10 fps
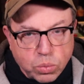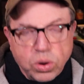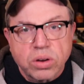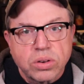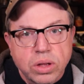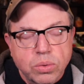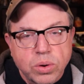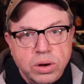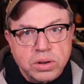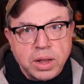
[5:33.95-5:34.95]

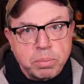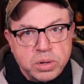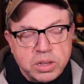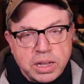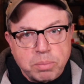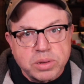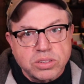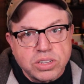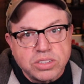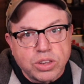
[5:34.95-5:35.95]
We're nipple deep in
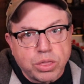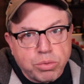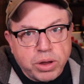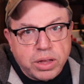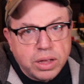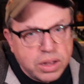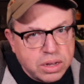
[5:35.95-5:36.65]
season 3.